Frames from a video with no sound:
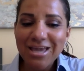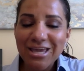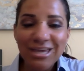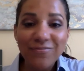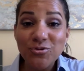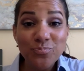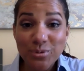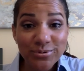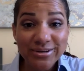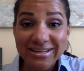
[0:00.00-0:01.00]
If you
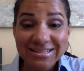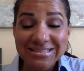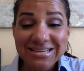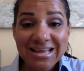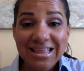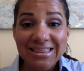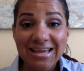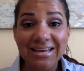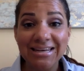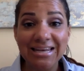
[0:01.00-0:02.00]
muted it,
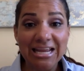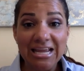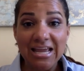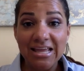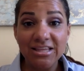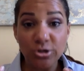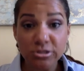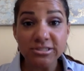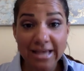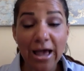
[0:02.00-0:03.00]
then your
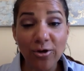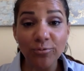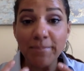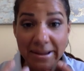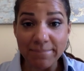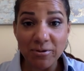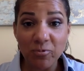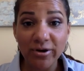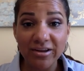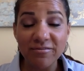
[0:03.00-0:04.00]
sound might be
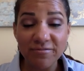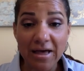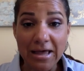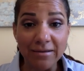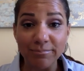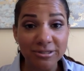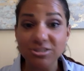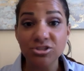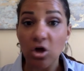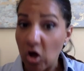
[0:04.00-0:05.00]
working fine, but
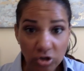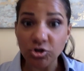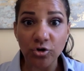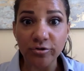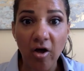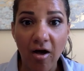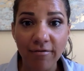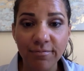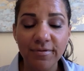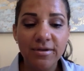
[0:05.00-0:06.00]
it's turned off.
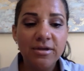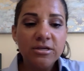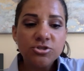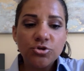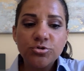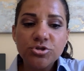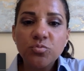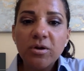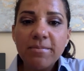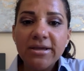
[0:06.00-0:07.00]
So you just
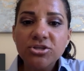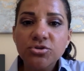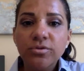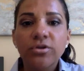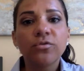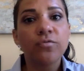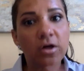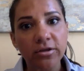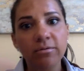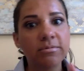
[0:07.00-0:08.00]
want to make sure that your
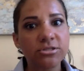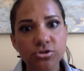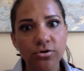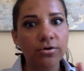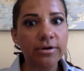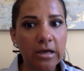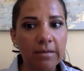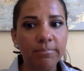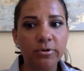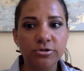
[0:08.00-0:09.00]
volume is turned
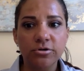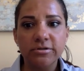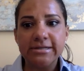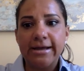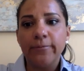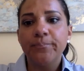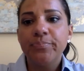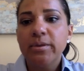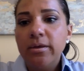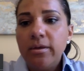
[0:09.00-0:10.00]
up or turned down.
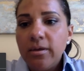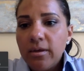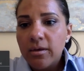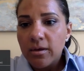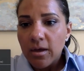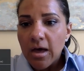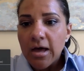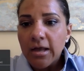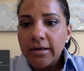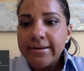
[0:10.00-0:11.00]

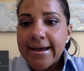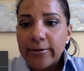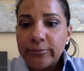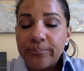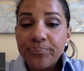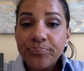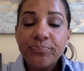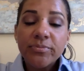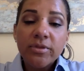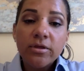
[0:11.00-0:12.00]
Now,
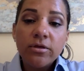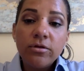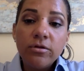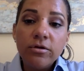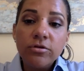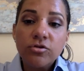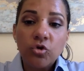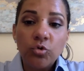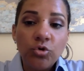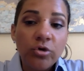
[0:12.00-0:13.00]
so
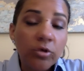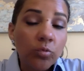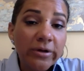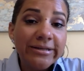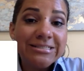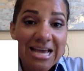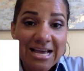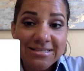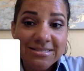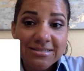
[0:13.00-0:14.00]
you can run a
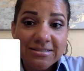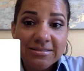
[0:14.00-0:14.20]
test.